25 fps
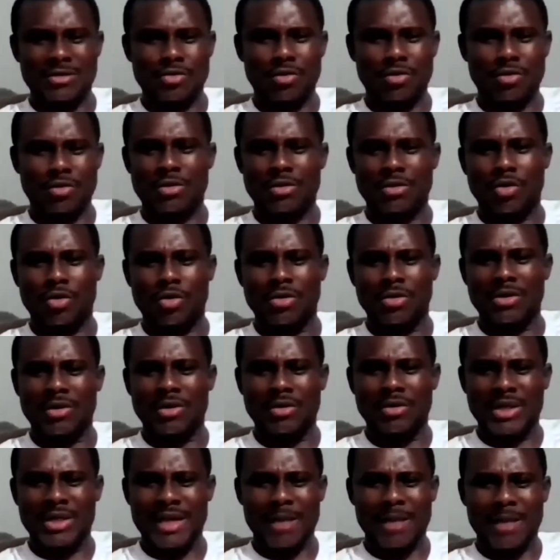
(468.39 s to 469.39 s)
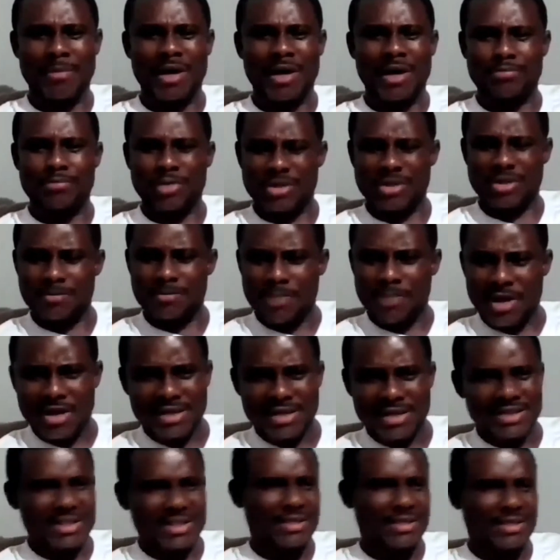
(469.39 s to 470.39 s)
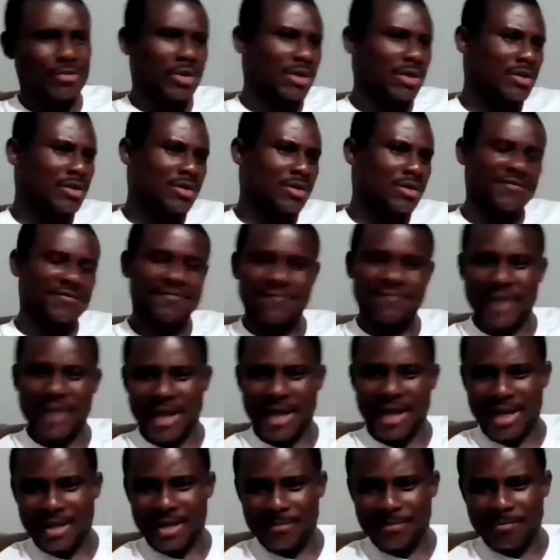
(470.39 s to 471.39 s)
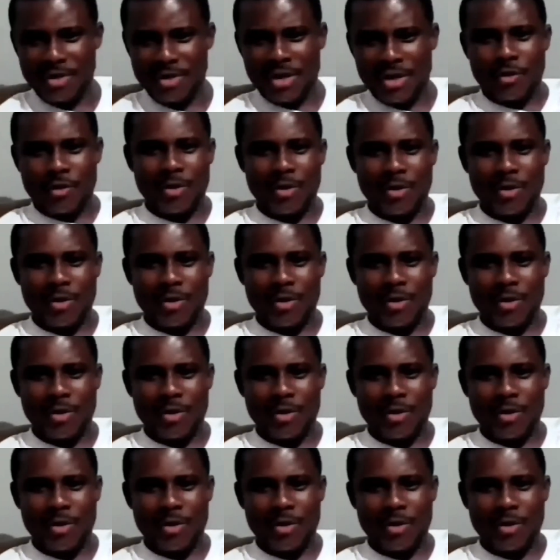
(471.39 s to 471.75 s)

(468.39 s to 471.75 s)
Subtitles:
it's not only about prosperity, wealth, fame,